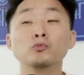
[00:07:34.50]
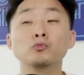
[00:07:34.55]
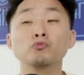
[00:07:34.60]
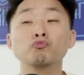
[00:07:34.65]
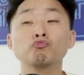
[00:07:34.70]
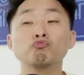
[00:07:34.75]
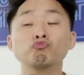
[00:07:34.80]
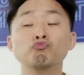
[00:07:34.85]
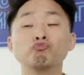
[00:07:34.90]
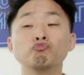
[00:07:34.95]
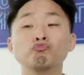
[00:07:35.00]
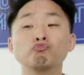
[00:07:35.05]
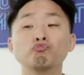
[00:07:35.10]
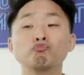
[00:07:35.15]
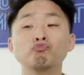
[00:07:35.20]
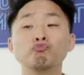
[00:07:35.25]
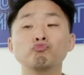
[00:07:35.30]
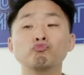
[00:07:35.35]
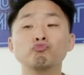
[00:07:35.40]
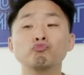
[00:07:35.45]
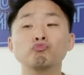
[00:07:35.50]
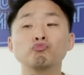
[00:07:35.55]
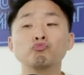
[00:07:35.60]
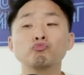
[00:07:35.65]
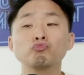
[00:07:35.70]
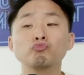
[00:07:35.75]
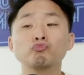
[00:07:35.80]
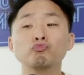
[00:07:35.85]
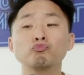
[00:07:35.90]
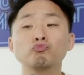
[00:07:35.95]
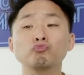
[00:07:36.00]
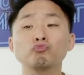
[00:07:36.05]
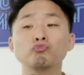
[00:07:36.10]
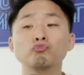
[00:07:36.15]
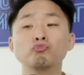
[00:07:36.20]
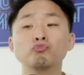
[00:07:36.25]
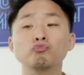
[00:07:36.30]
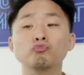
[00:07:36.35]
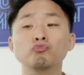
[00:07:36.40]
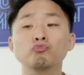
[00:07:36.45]

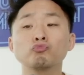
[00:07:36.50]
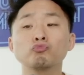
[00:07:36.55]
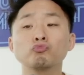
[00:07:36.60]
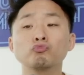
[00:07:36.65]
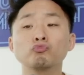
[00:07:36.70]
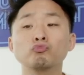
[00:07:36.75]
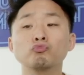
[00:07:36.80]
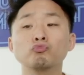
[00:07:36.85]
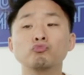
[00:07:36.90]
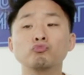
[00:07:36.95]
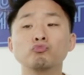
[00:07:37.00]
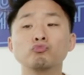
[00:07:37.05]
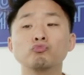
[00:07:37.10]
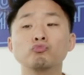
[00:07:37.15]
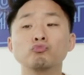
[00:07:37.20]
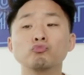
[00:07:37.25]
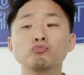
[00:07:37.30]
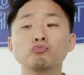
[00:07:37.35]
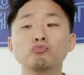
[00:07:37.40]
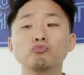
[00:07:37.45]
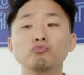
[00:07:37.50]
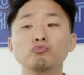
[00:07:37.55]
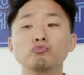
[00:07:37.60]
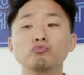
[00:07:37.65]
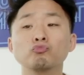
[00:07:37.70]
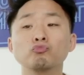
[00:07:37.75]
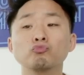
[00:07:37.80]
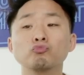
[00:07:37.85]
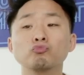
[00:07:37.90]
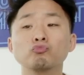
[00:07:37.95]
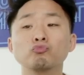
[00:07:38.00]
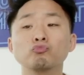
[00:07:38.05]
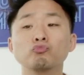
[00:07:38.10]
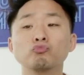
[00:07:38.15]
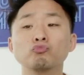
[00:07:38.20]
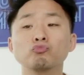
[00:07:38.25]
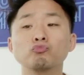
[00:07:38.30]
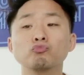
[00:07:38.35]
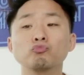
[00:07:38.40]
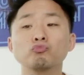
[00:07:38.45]

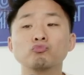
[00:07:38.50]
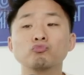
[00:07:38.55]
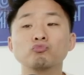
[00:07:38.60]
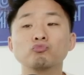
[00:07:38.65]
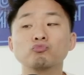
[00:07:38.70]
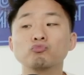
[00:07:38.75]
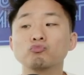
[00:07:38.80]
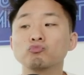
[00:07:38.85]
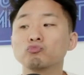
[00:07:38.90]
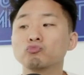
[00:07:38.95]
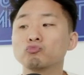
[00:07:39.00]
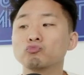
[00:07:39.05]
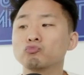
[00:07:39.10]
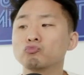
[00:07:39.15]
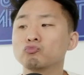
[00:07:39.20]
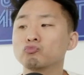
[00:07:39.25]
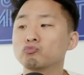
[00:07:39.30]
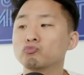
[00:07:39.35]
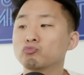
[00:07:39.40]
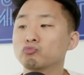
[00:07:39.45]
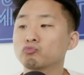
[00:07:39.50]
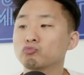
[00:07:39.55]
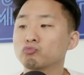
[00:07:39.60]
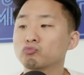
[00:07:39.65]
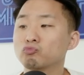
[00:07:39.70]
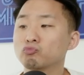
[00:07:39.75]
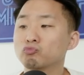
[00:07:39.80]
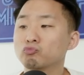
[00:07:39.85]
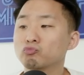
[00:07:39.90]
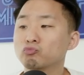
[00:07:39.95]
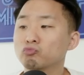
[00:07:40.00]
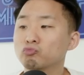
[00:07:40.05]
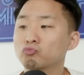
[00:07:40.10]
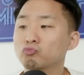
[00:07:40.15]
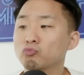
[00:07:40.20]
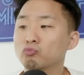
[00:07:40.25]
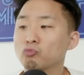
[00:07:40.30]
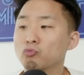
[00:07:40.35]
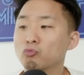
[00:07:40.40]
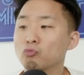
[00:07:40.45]

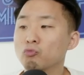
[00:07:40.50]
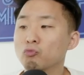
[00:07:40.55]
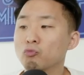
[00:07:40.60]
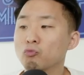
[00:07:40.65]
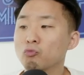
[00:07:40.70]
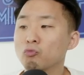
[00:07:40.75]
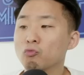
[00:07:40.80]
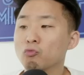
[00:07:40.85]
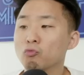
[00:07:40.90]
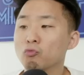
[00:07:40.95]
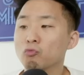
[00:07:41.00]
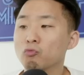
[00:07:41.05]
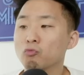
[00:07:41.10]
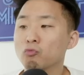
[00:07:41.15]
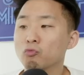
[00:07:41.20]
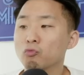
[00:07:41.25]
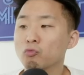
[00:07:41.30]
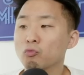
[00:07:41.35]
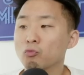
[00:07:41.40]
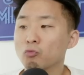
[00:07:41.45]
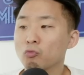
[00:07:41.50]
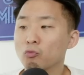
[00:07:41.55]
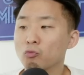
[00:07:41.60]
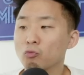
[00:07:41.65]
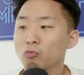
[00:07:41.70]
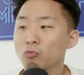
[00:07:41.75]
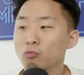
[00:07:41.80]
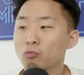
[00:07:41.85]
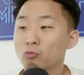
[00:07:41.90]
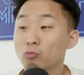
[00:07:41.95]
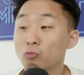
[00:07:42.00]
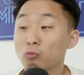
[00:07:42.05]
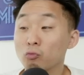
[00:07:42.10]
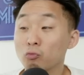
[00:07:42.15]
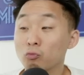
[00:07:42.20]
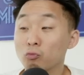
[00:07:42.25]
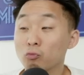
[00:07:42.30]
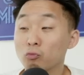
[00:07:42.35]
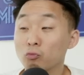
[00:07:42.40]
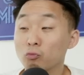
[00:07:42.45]
No words are spoken by the person on screen.